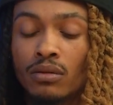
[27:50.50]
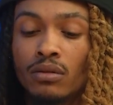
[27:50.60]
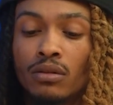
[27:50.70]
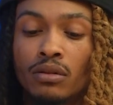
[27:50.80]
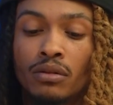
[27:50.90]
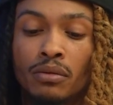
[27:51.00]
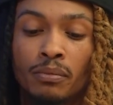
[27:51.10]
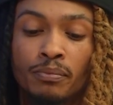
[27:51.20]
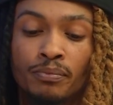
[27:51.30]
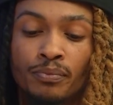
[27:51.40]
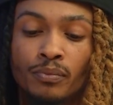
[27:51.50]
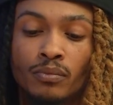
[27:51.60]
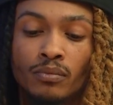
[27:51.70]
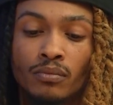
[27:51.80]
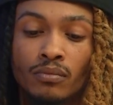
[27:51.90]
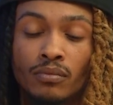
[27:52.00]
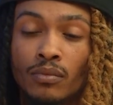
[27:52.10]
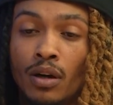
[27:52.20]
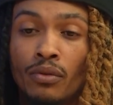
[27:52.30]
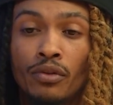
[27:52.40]

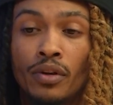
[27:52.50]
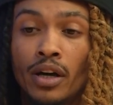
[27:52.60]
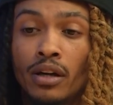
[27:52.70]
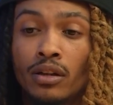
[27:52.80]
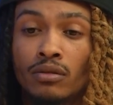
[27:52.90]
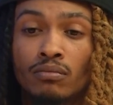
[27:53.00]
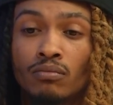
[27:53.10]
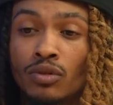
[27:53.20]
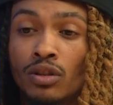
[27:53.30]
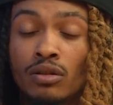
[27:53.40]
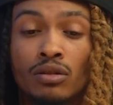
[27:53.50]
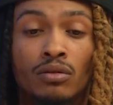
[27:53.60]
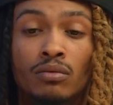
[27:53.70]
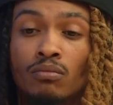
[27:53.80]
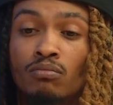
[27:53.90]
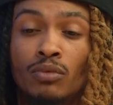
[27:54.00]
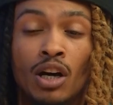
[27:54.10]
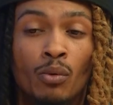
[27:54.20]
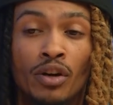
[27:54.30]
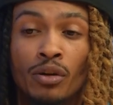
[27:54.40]
Other than that, just
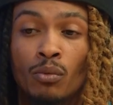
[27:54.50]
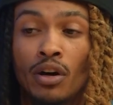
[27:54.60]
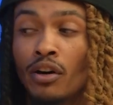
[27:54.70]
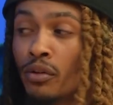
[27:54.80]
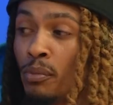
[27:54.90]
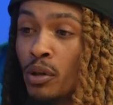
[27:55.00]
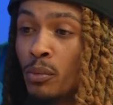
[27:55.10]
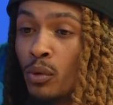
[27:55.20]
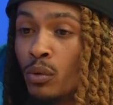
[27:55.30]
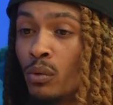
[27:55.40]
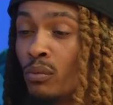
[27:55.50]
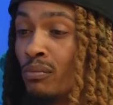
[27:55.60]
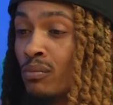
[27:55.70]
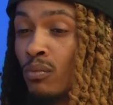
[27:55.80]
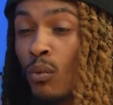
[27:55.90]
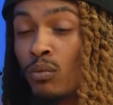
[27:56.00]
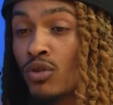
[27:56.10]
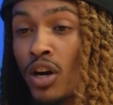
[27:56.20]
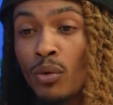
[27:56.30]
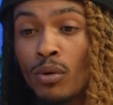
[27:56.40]
networking with other people,
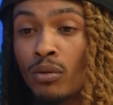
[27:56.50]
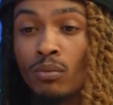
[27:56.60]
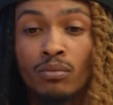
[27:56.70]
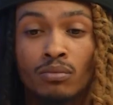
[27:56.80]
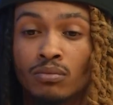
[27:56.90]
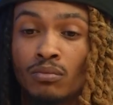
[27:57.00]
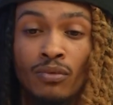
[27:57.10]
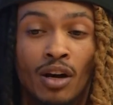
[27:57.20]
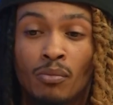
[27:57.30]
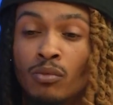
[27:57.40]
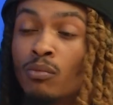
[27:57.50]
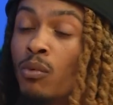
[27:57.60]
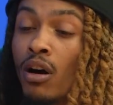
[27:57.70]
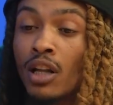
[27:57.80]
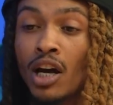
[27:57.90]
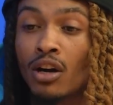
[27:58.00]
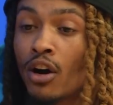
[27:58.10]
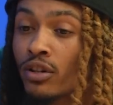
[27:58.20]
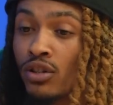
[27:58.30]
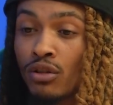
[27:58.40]
trying to find a lot of
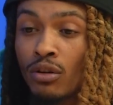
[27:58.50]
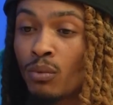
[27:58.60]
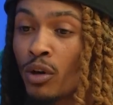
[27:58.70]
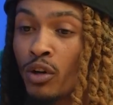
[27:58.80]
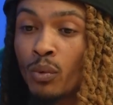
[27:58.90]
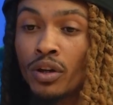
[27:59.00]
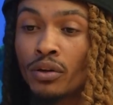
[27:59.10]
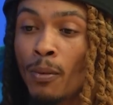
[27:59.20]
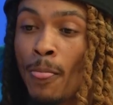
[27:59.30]
artists to work with,